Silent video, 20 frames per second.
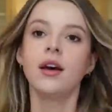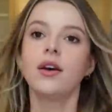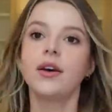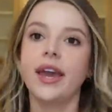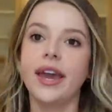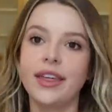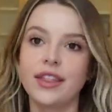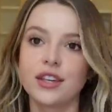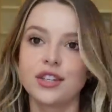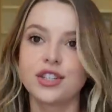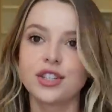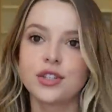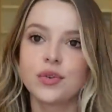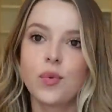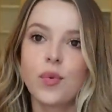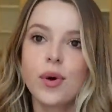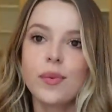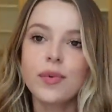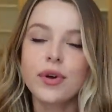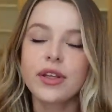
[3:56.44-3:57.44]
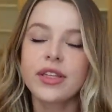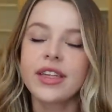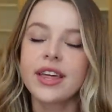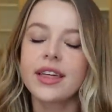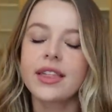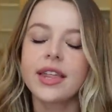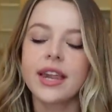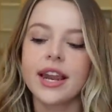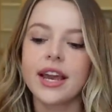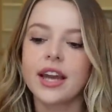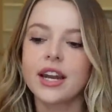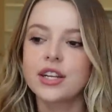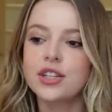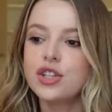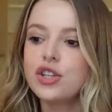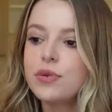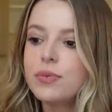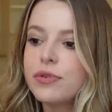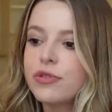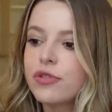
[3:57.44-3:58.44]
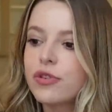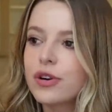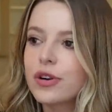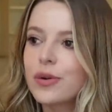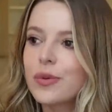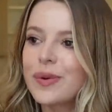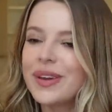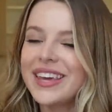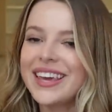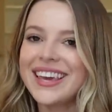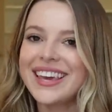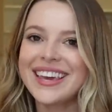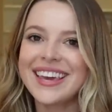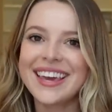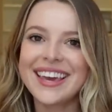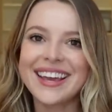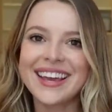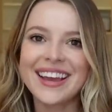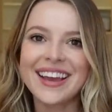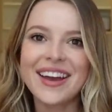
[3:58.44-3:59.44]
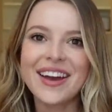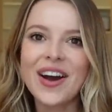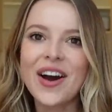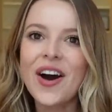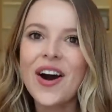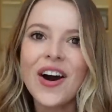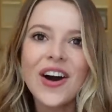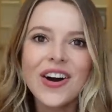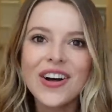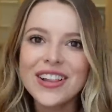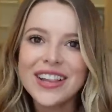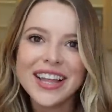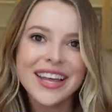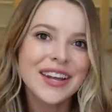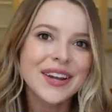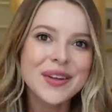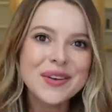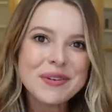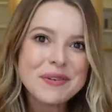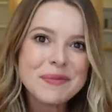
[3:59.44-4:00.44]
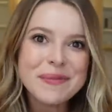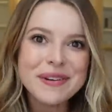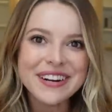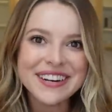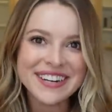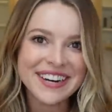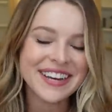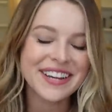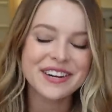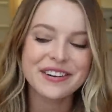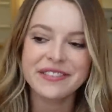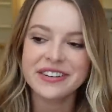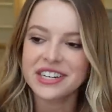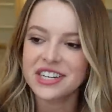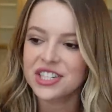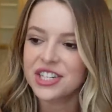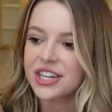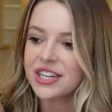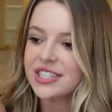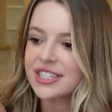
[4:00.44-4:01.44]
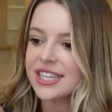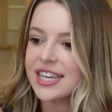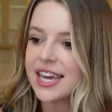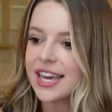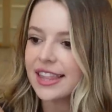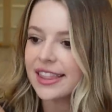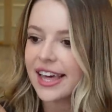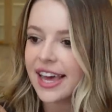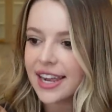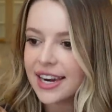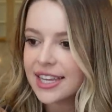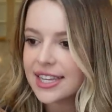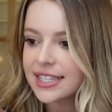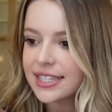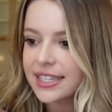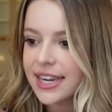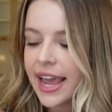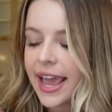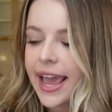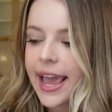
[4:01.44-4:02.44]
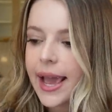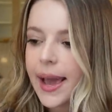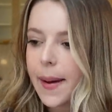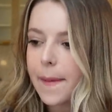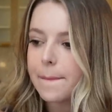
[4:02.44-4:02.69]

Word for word: okay, there's just one more thing that I gotta do before we can call an Uber and head over to Chelsea, and that is take